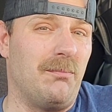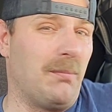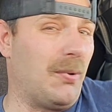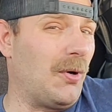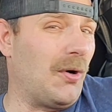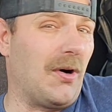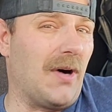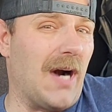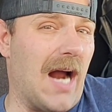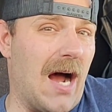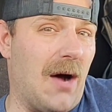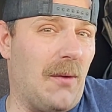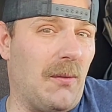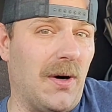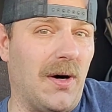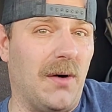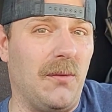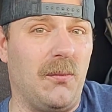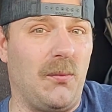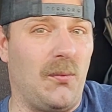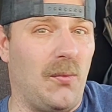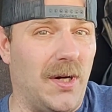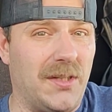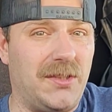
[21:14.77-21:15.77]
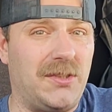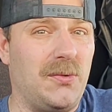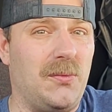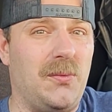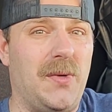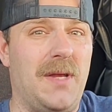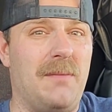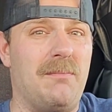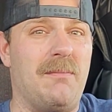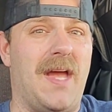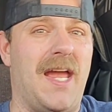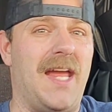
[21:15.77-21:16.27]
per hour, what do
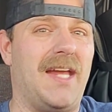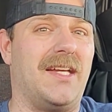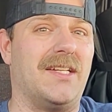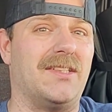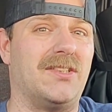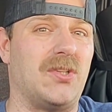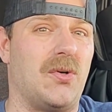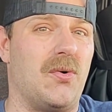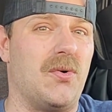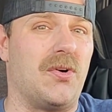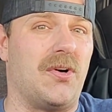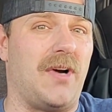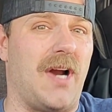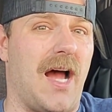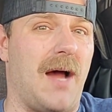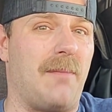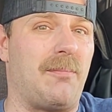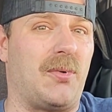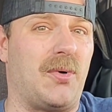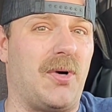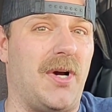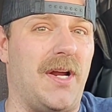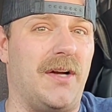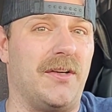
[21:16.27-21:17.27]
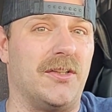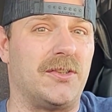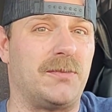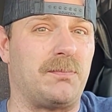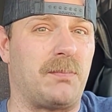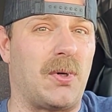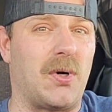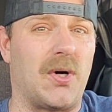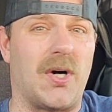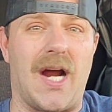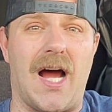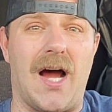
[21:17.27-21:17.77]
we make as owner operators
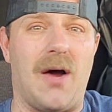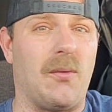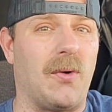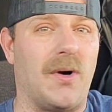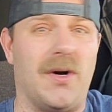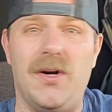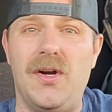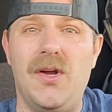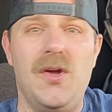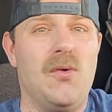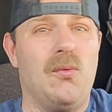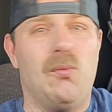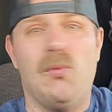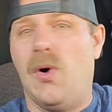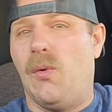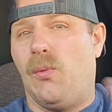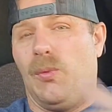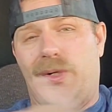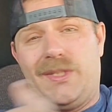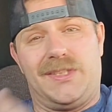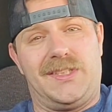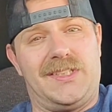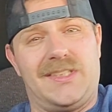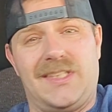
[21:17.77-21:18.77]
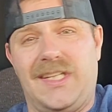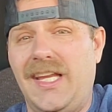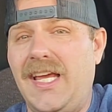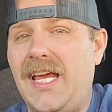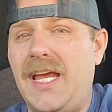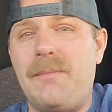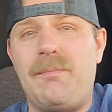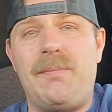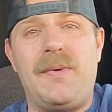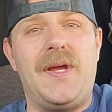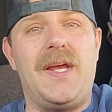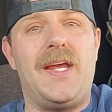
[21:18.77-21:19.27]
per hour when we're
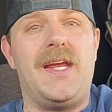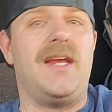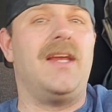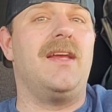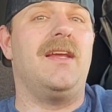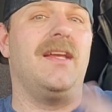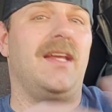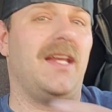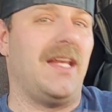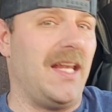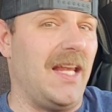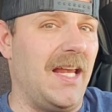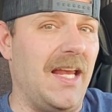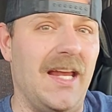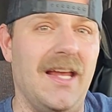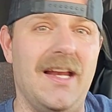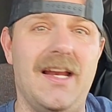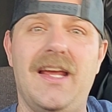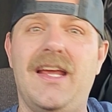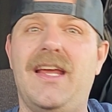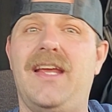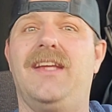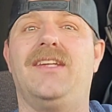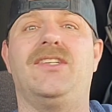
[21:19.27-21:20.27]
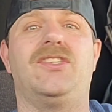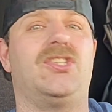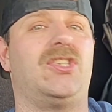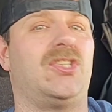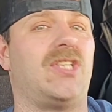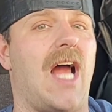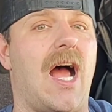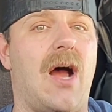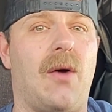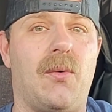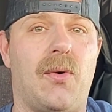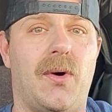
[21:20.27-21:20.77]
sleeping, eating,
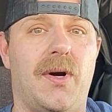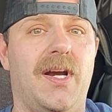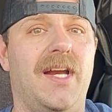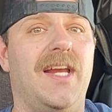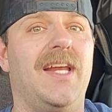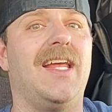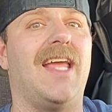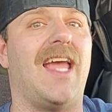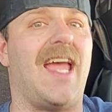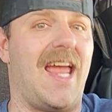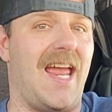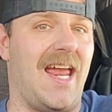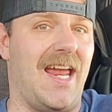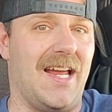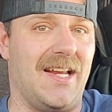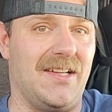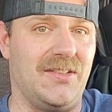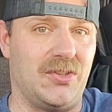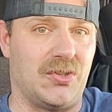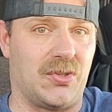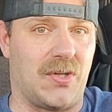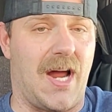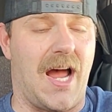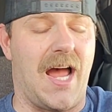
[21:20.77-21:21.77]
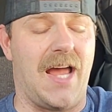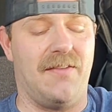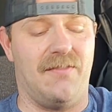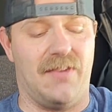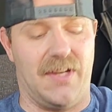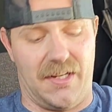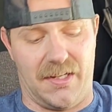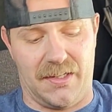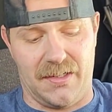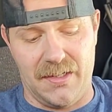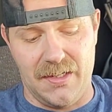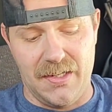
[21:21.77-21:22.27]
showering, and
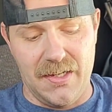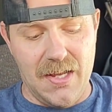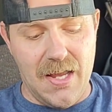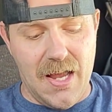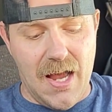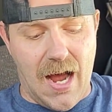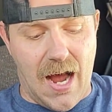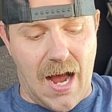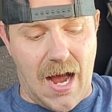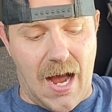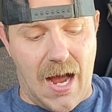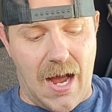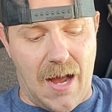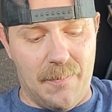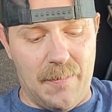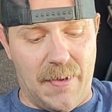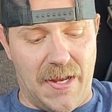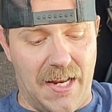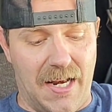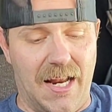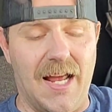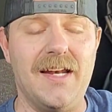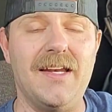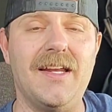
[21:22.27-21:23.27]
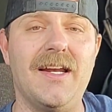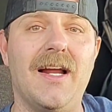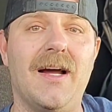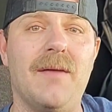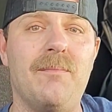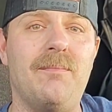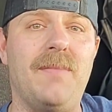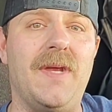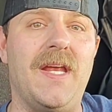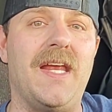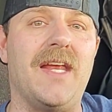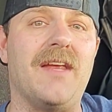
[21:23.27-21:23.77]
driving? Um, it ended
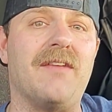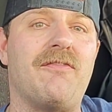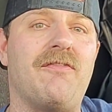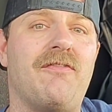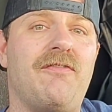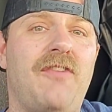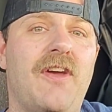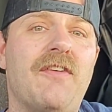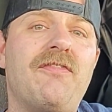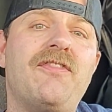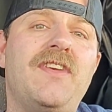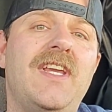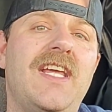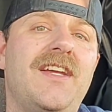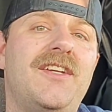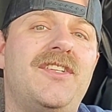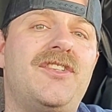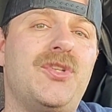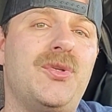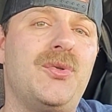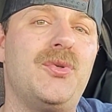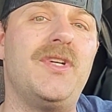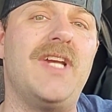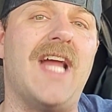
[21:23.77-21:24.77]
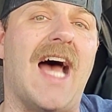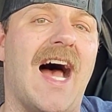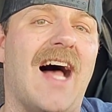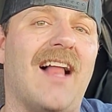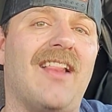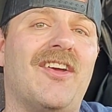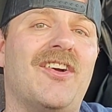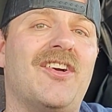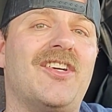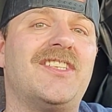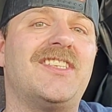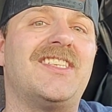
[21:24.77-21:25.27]
up being
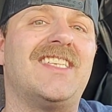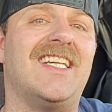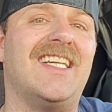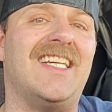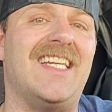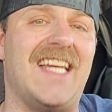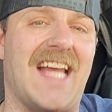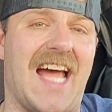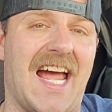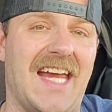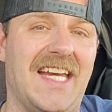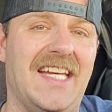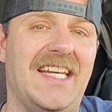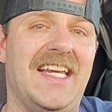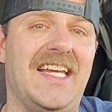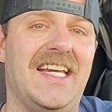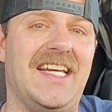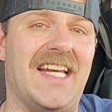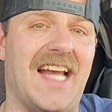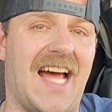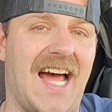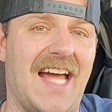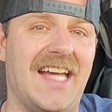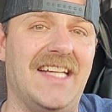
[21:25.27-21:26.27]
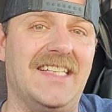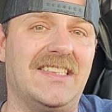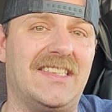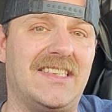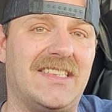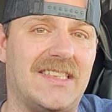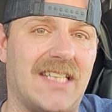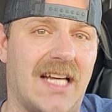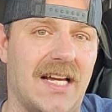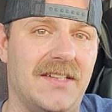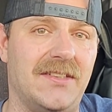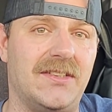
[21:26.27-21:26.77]

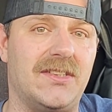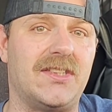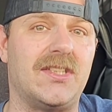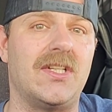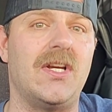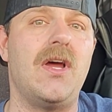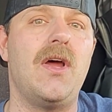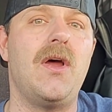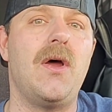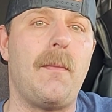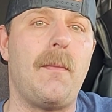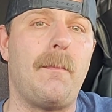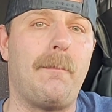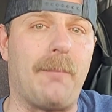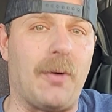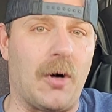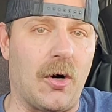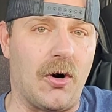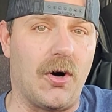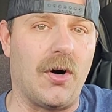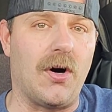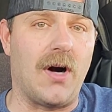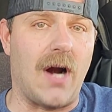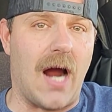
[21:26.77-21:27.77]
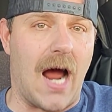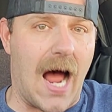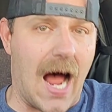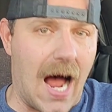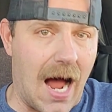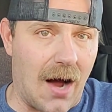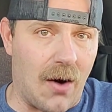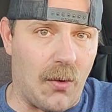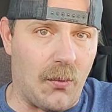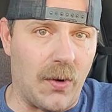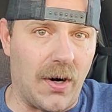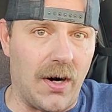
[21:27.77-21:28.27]
$52.99 per
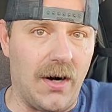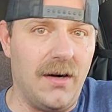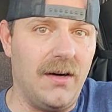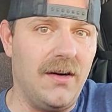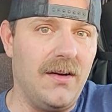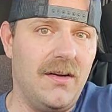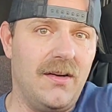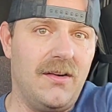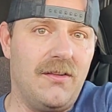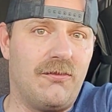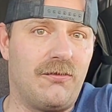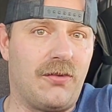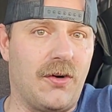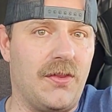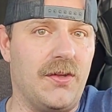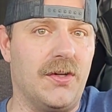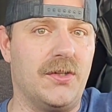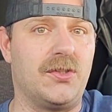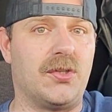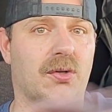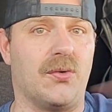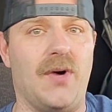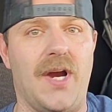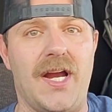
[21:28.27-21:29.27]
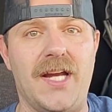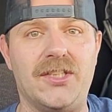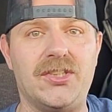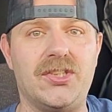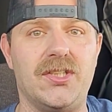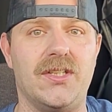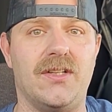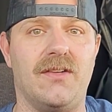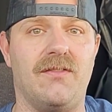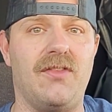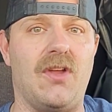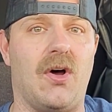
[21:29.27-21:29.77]
hour for the
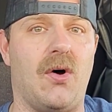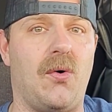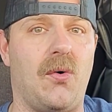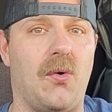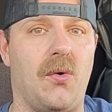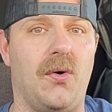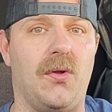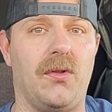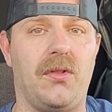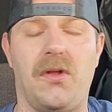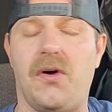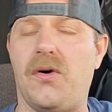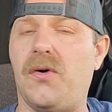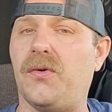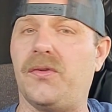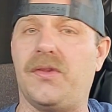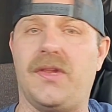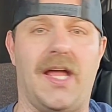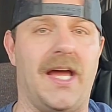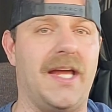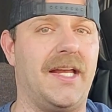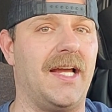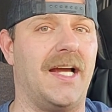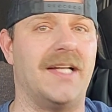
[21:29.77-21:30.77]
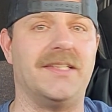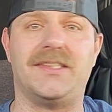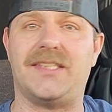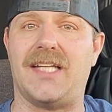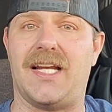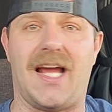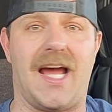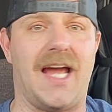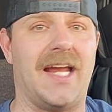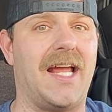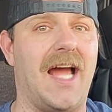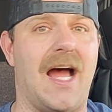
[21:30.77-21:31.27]
duration of the whole load. Like I
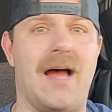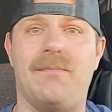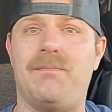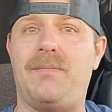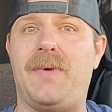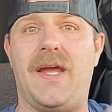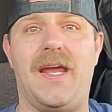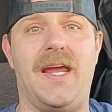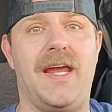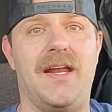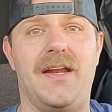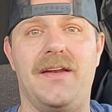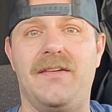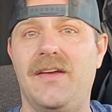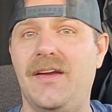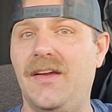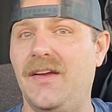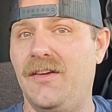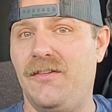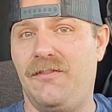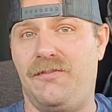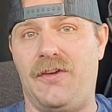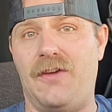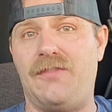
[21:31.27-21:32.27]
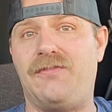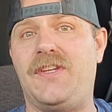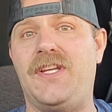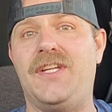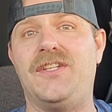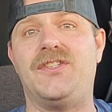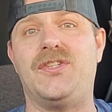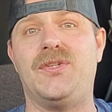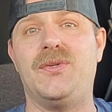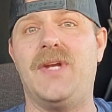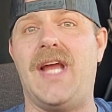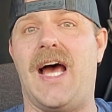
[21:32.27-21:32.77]
said, I got paid
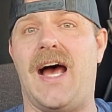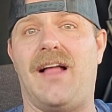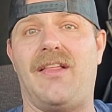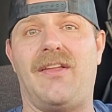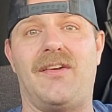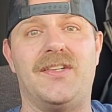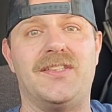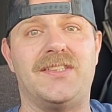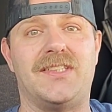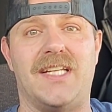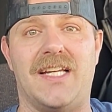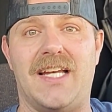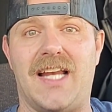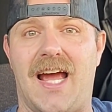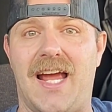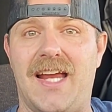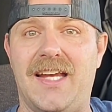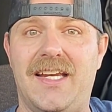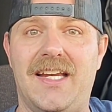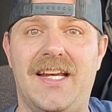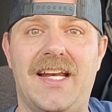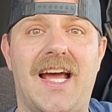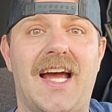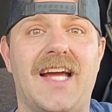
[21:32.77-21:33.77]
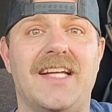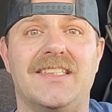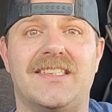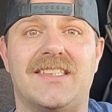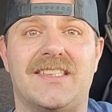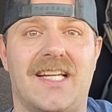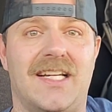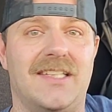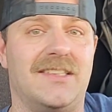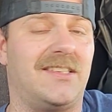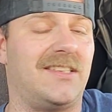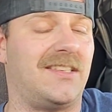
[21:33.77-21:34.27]

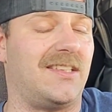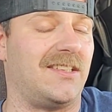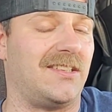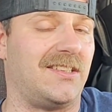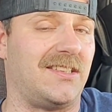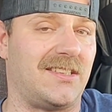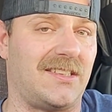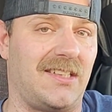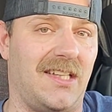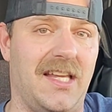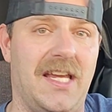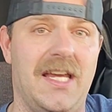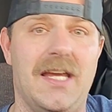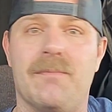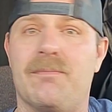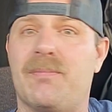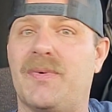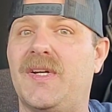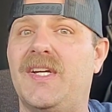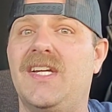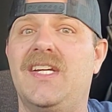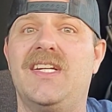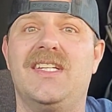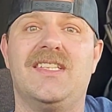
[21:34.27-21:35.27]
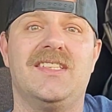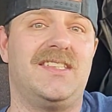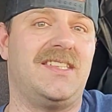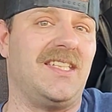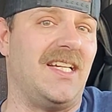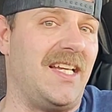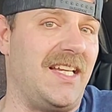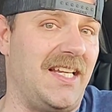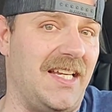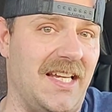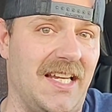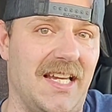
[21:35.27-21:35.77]
$52.99 to sleep,
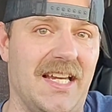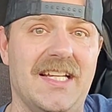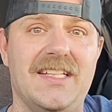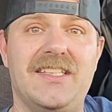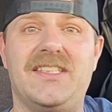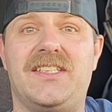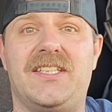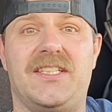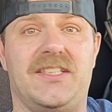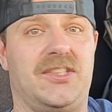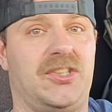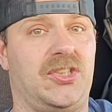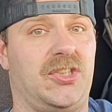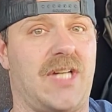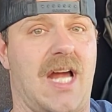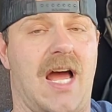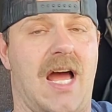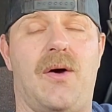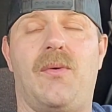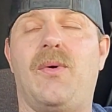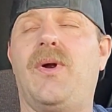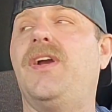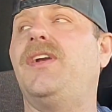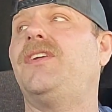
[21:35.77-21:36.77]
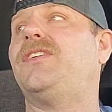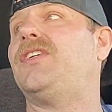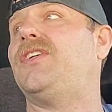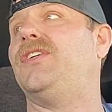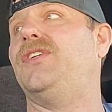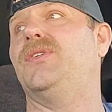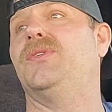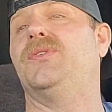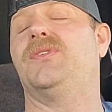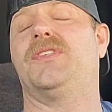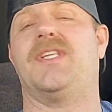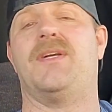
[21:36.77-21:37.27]
to eat, to shower, to
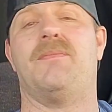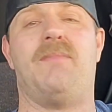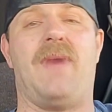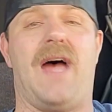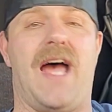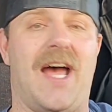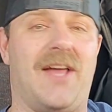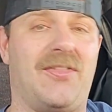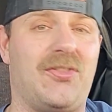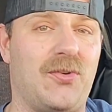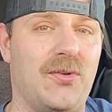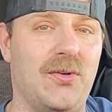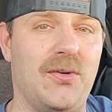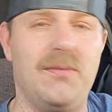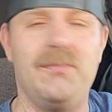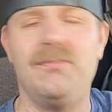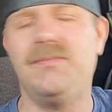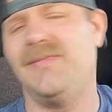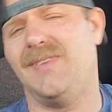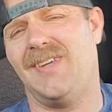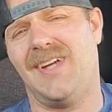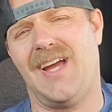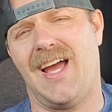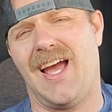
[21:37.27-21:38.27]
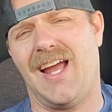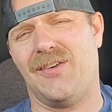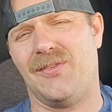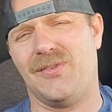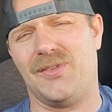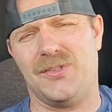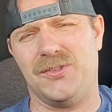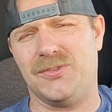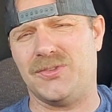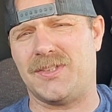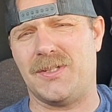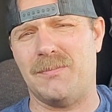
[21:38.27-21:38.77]
use the bathroom. I
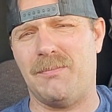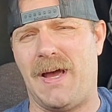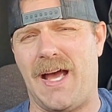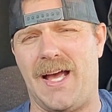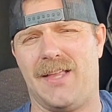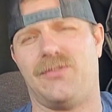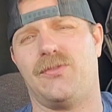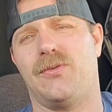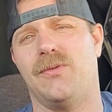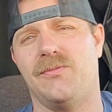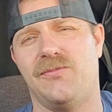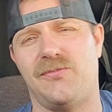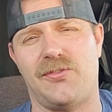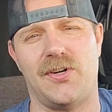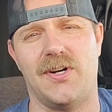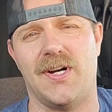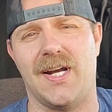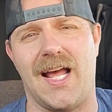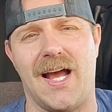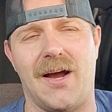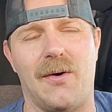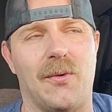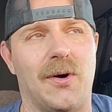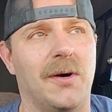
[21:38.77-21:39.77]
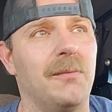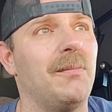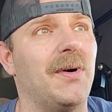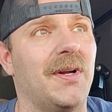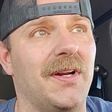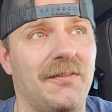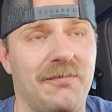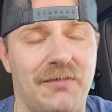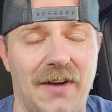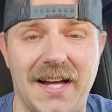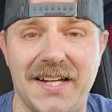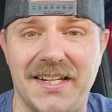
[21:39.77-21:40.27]
don't use the bathroom for an hour, but
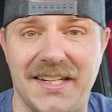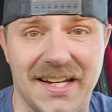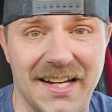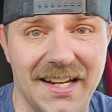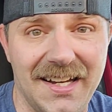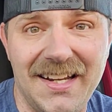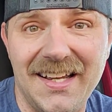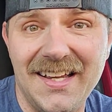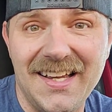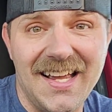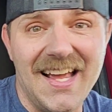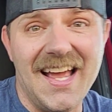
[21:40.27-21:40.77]
if I did,